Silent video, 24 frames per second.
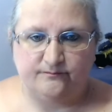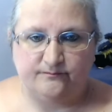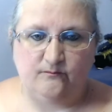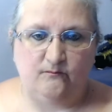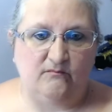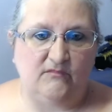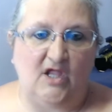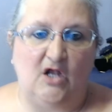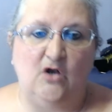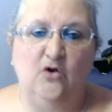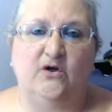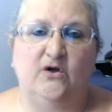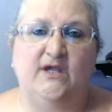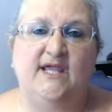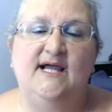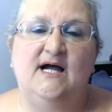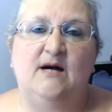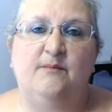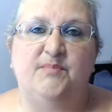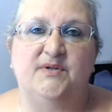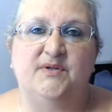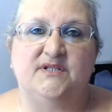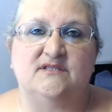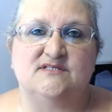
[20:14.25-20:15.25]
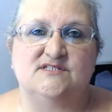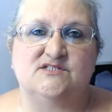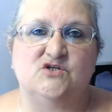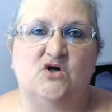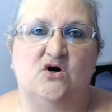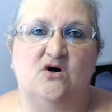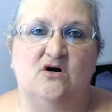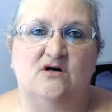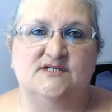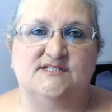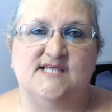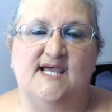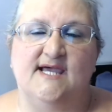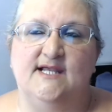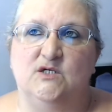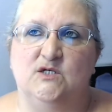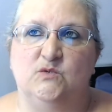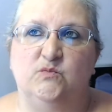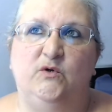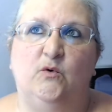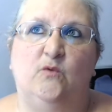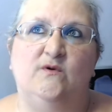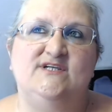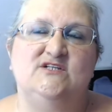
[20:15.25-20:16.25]
looking up at the stars, and we
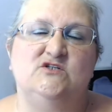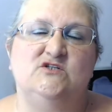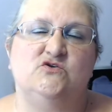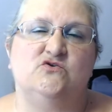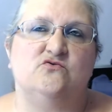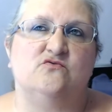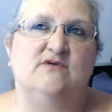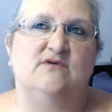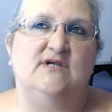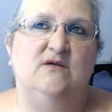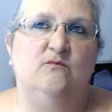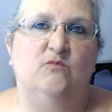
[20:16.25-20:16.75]
always dream